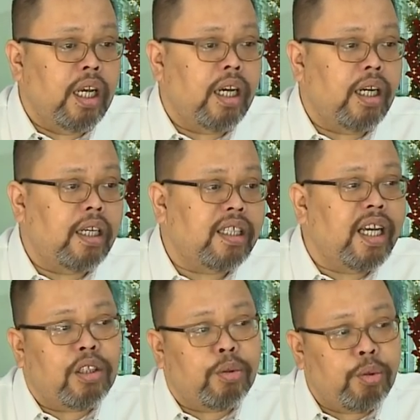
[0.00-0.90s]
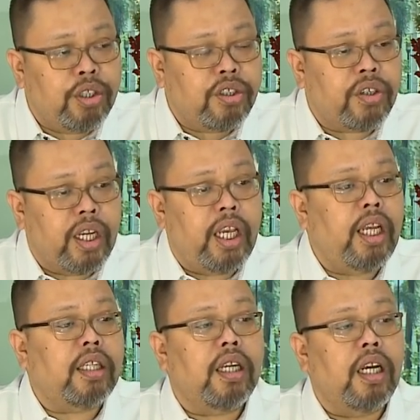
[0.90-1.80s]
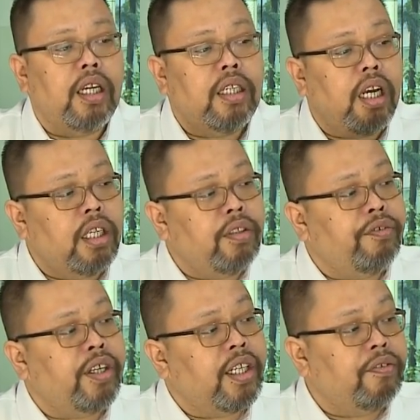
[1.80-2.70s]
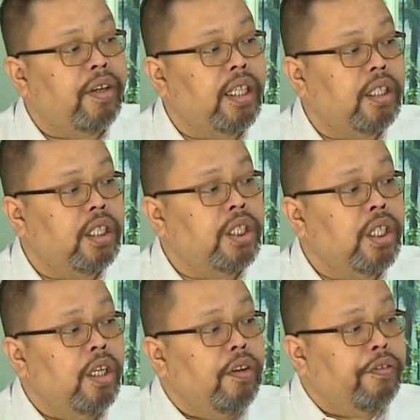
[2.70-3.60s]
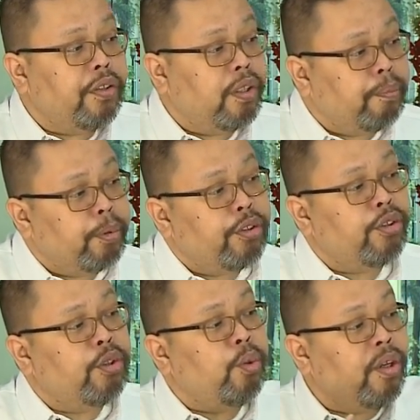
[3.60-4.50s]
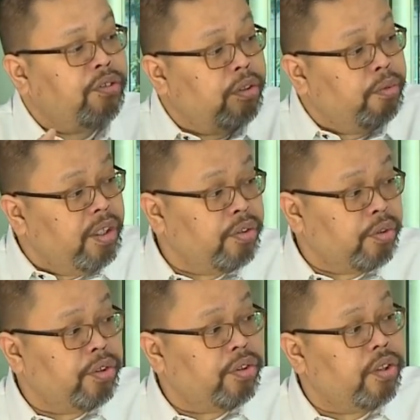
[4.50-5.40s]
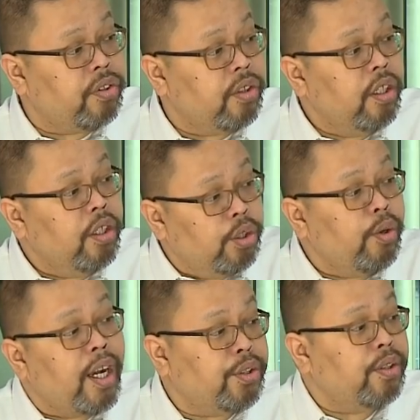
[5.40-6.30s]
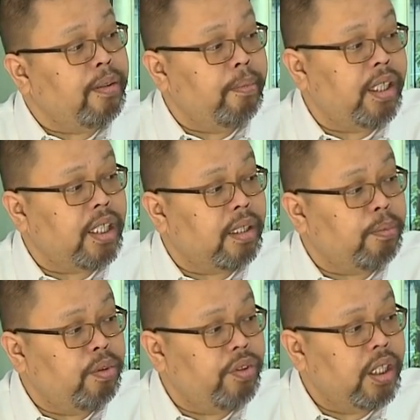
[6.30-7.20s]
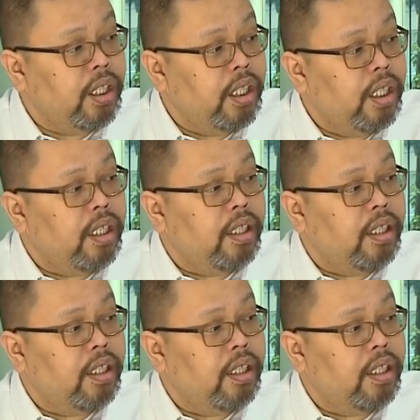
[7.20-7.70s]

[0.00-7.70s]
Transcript: Uh, that would create an unfair advantage for the person who has the resources to actually make that movie. Okay,